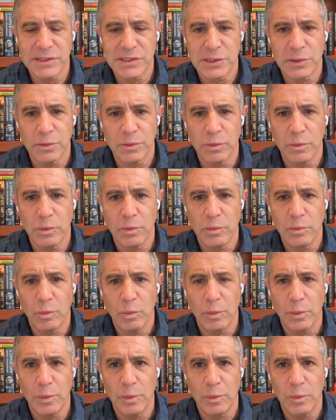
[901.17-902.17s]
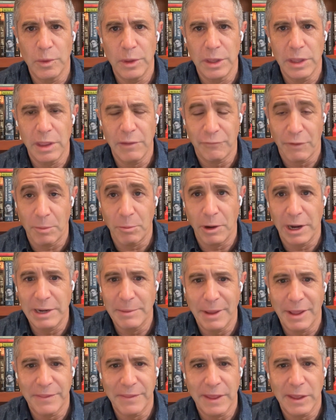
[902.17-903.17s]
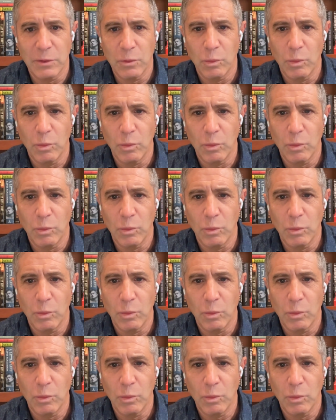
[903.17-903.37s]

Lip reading: So if I'm right about that,